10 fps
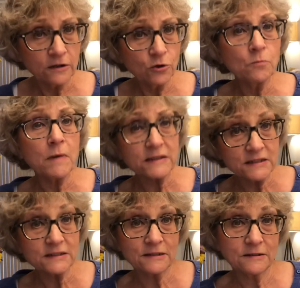You
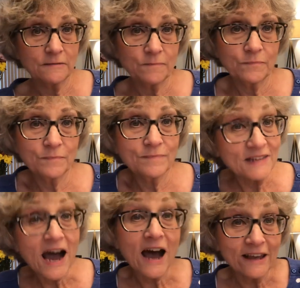must
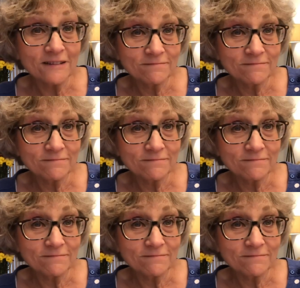die.